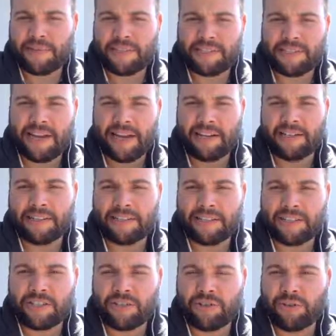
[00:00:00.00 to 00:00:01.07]
tell
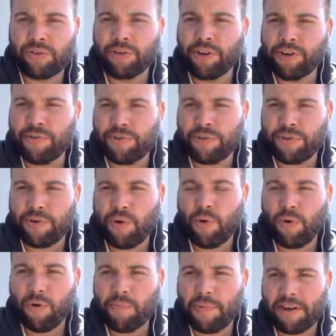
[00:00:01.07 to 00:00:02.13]
it to look for the
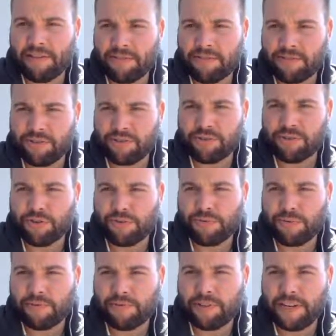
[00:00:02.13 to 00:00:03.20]
whole month, to search
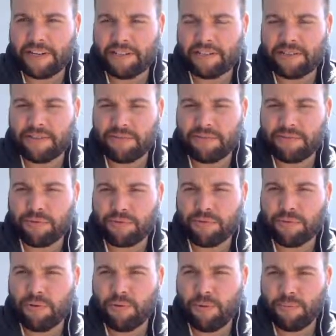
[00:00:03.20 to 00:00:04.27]
for flights throughout
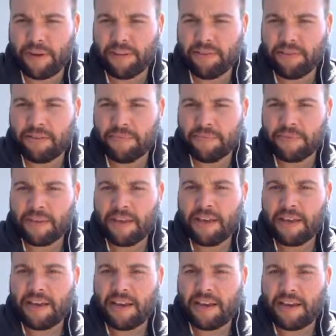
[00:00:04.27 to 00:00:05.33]
the whole month,
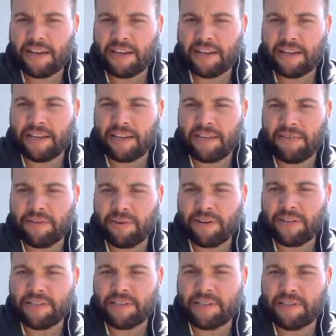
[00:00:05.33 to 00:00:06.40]
and it can give you
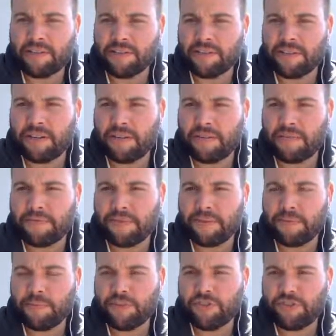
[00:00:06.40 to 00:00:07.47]
ideas of
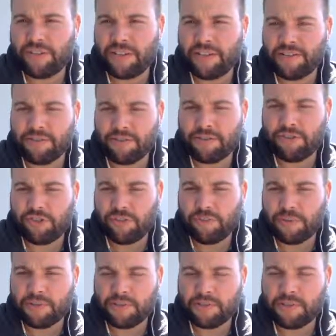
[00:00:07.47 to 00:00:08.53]
which dates are the
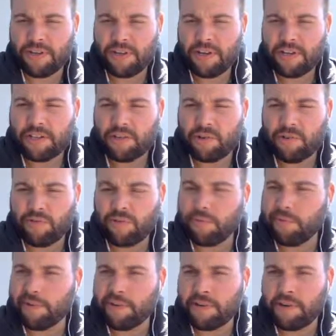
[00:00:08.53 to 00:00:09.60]
cheapest. So if we
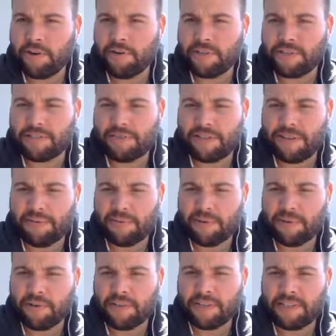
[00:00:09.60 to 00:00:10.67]
want to go in
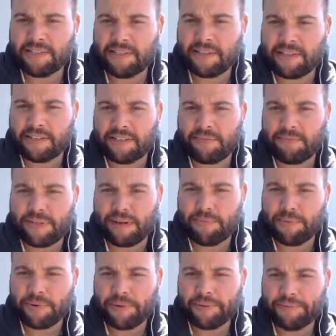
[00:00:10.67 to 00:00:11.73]
September, let's click
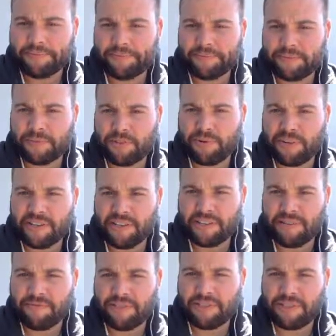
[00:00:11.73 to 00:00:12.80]
September
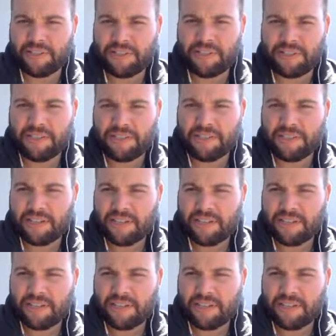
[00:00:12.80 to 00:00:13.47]
2017.